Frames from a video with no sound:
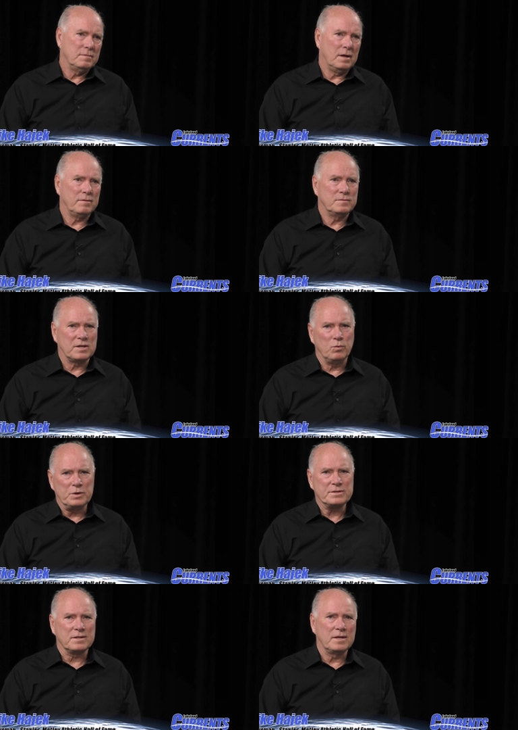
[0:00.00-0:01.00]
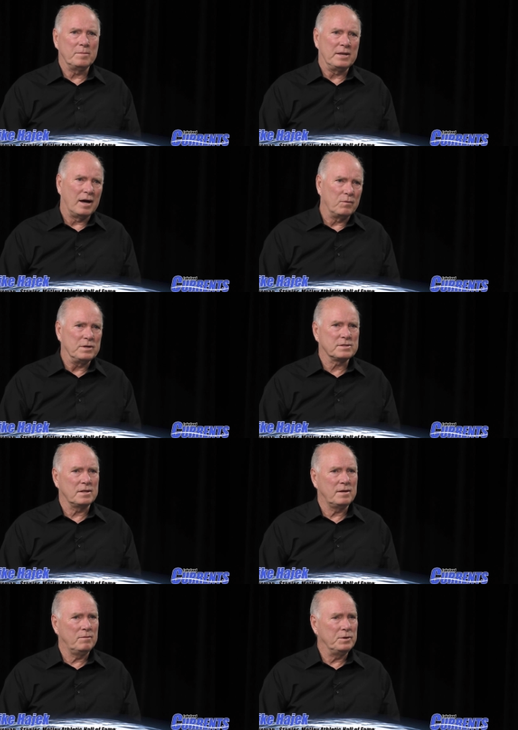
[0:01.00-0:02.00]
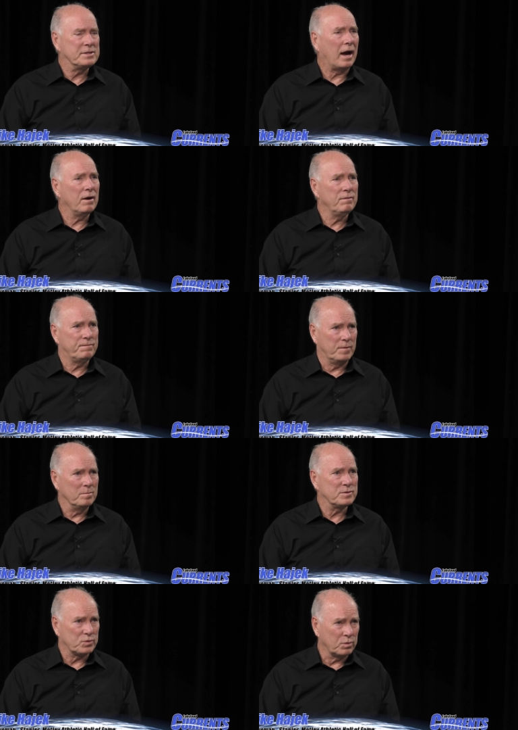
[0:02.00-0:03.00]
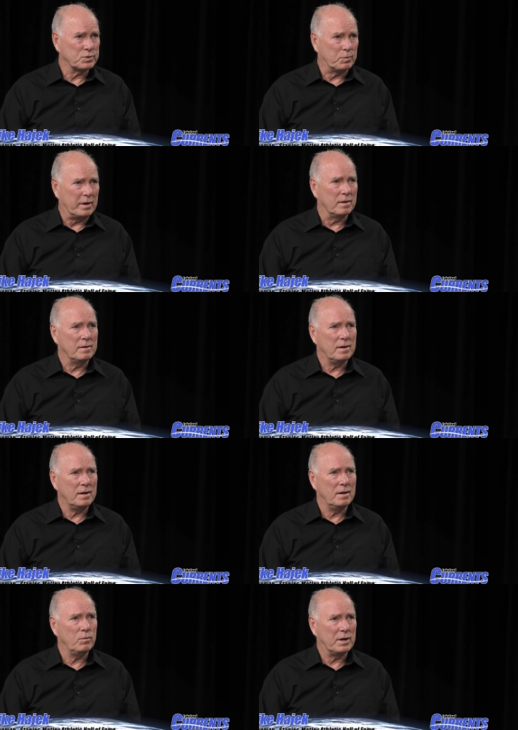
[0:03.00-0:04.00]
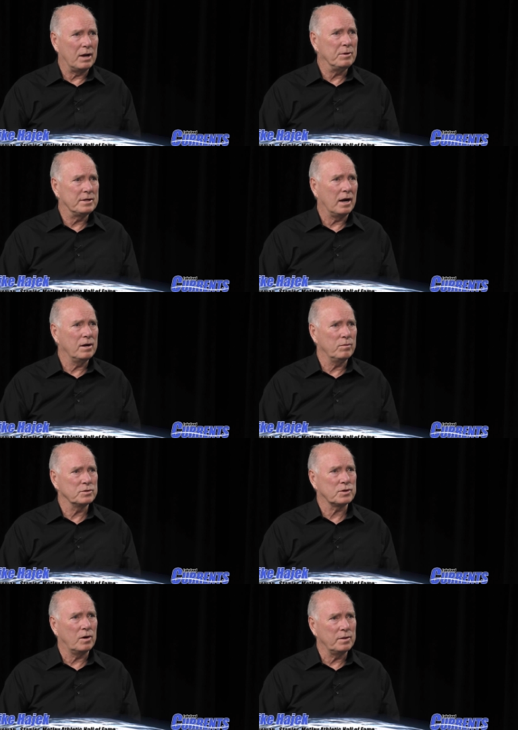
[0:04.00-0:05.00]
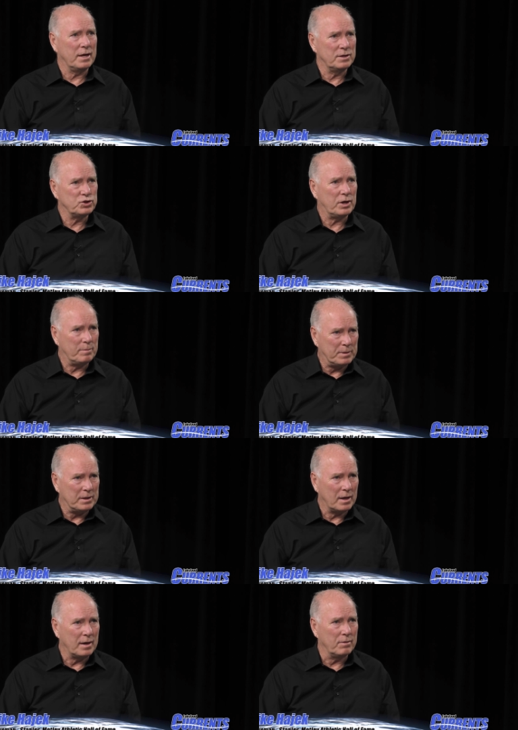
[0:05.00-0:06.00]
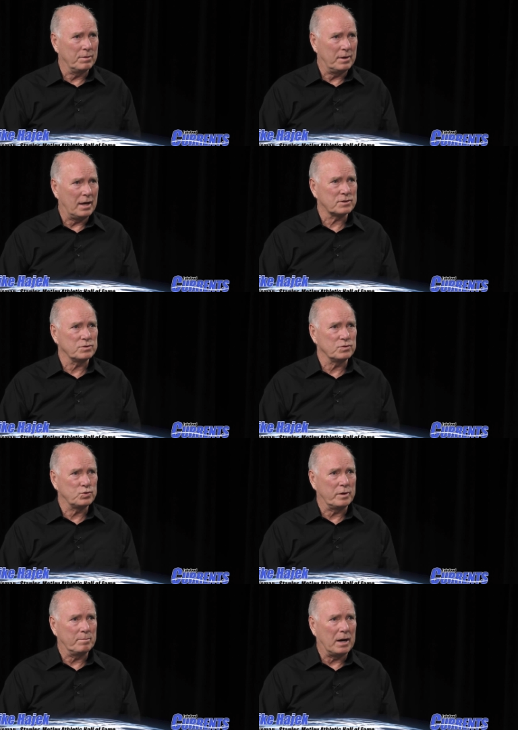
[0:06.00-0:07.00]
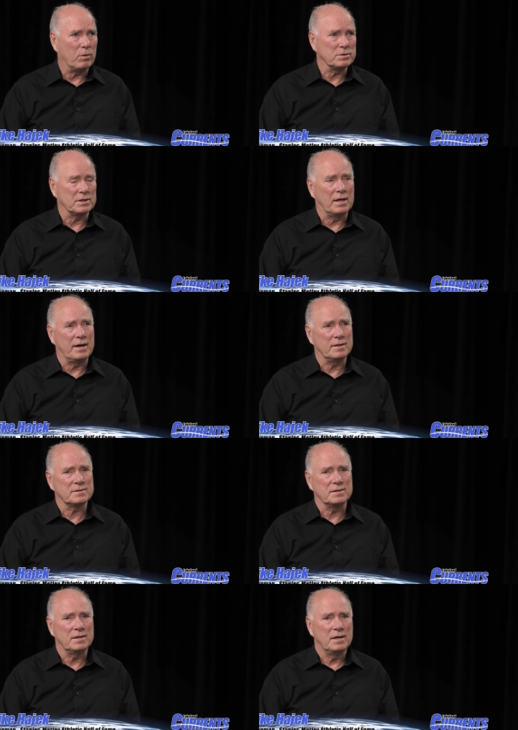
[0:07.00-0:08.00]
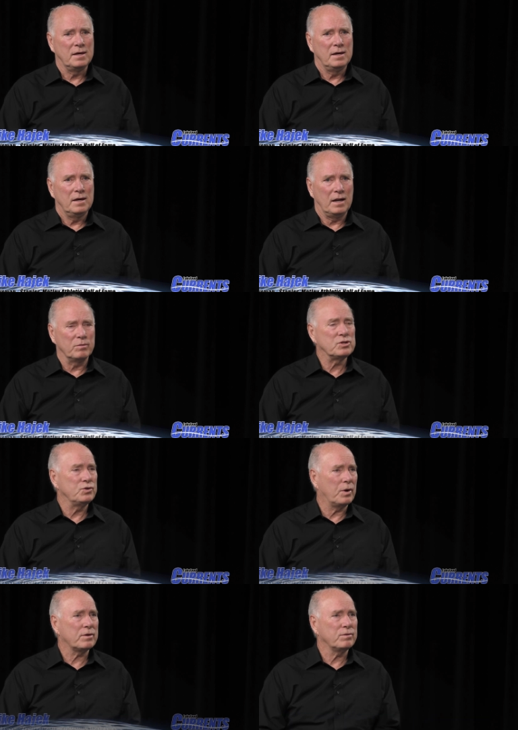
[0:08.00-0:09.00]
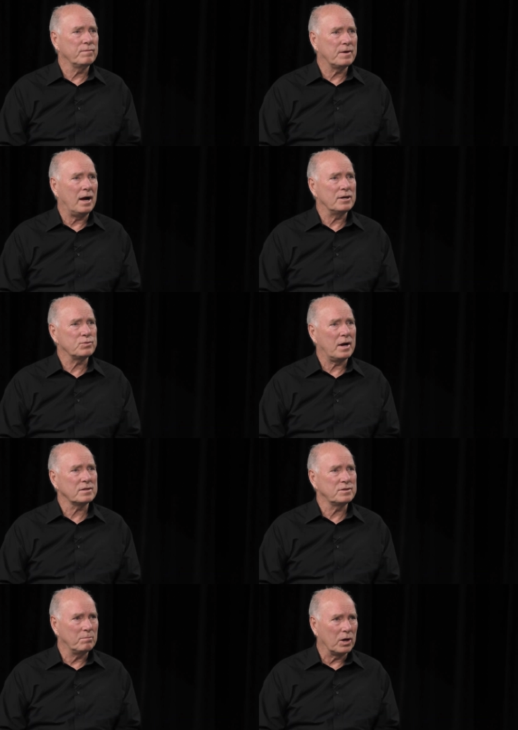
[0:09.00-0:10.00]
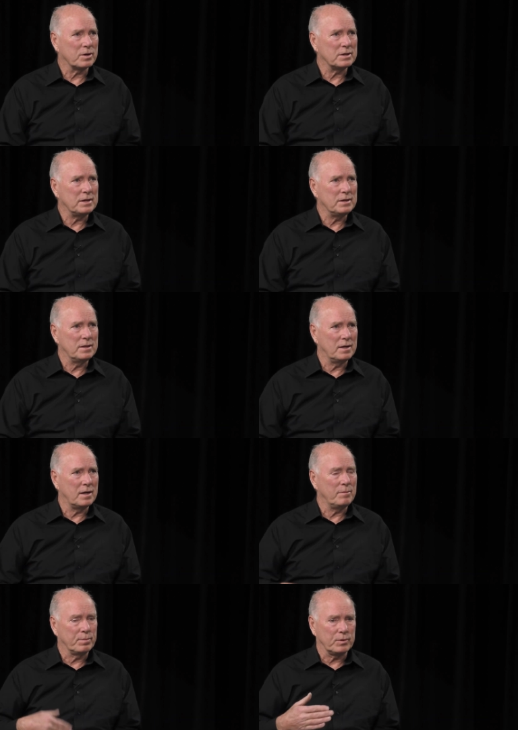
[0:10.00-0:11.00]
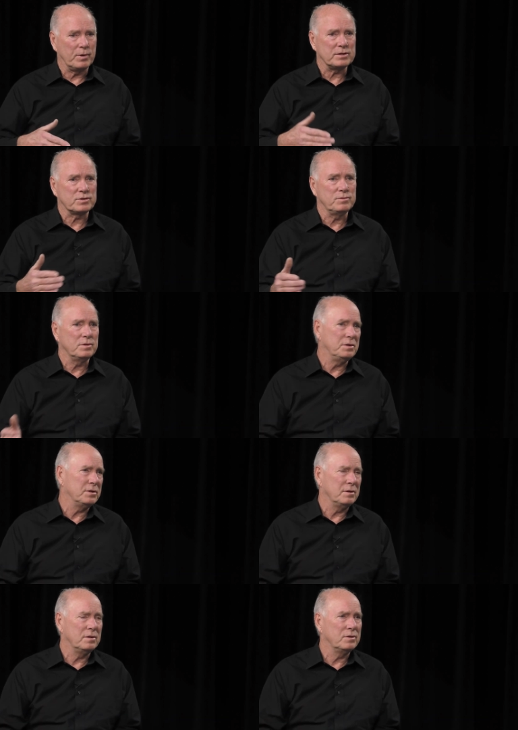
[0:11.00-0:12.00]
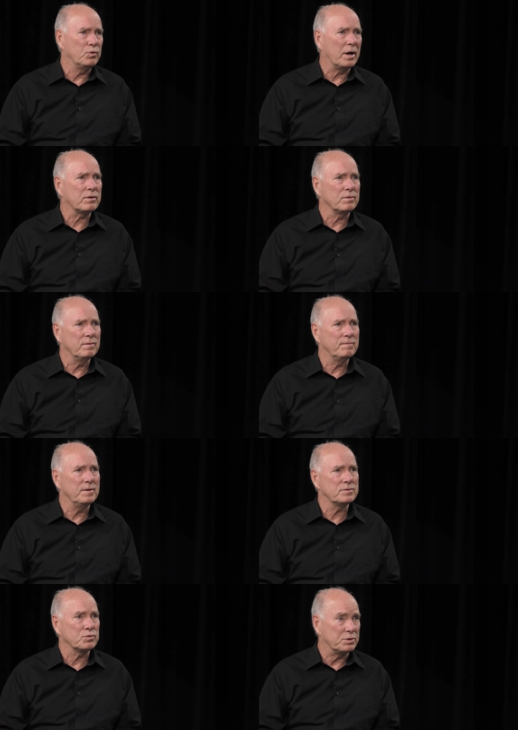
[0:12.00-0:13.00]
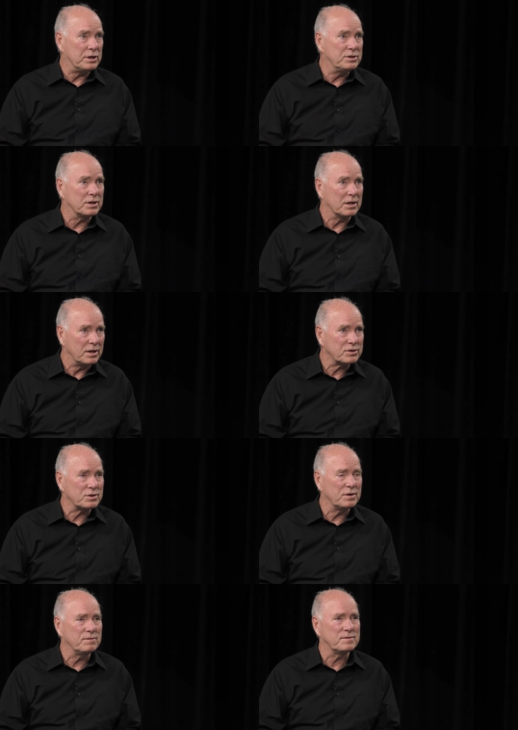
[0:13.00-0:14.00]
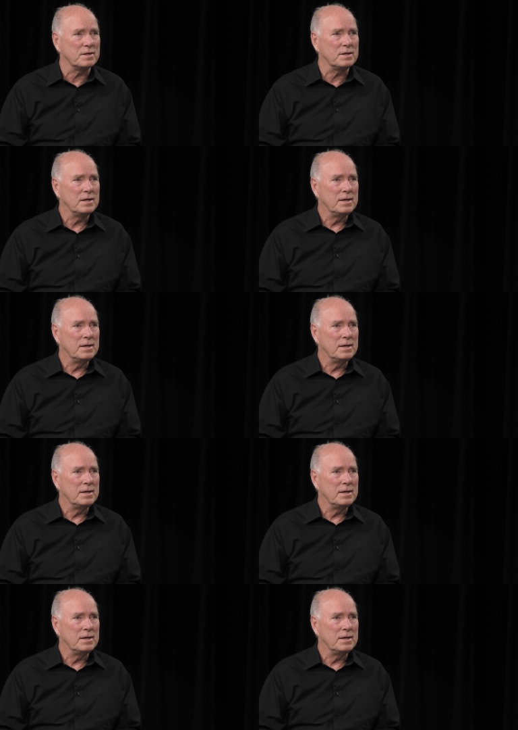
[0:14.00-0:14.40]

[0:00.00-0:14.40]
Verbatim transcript: I'd say recently, but not recently, retired from Sourcewell. And uh, when I retired, it was called NJPA, or the National Joint Powers Alliance. And, and I was a director of contracts and marketing, and then I progressed to the, di- the director of uh, strategic initiatives and,